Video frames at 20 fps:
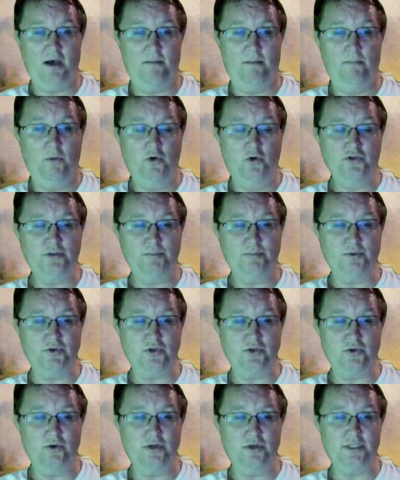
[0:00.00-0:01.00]
multiple
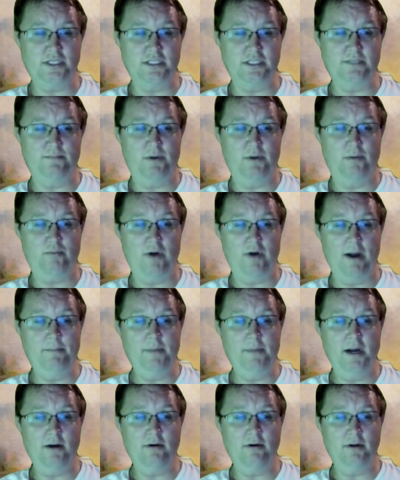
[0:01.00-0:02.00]
sources, but
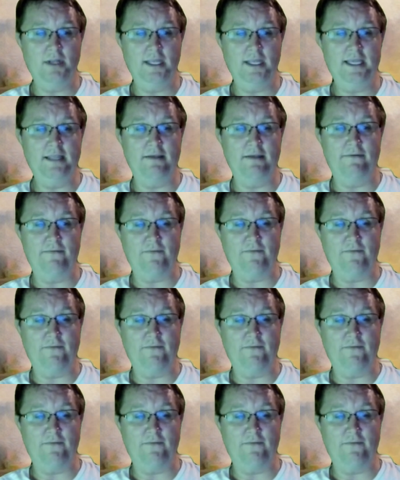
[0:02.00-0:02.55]
primarily the